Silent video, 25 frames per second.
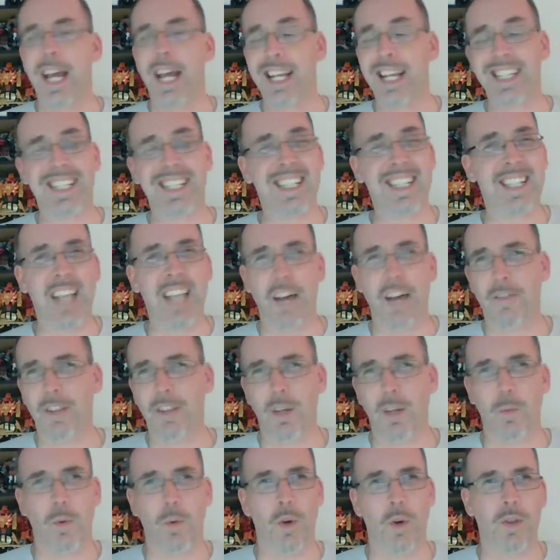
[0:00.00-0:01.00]
is
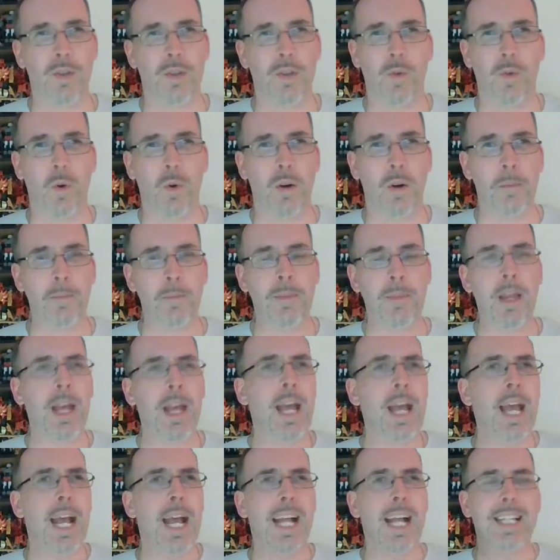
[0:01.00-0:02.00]
definitely worth it for him.
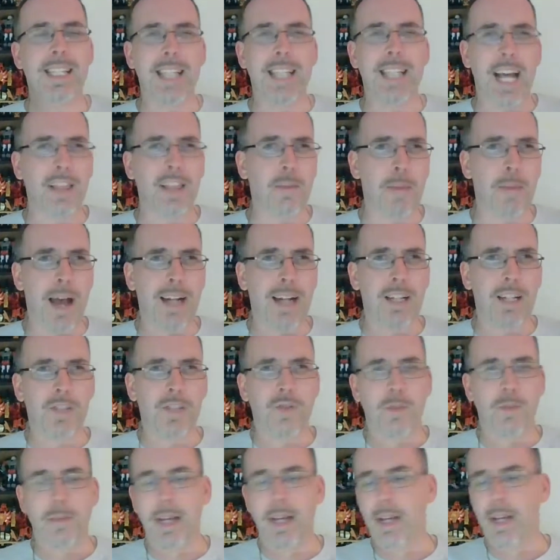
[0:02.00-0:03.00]
It's not the Magnus
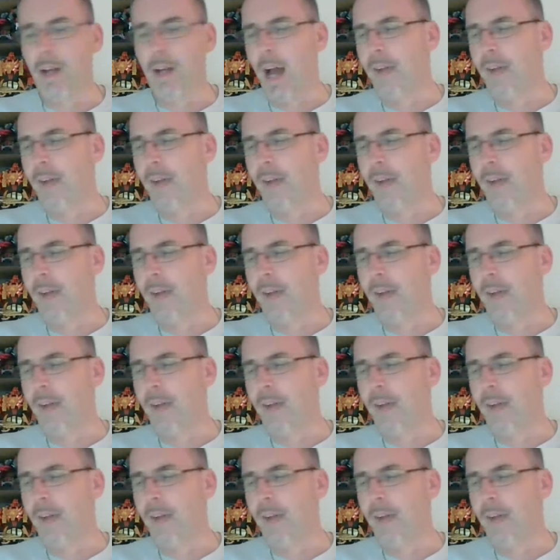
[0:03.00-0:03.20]
for me.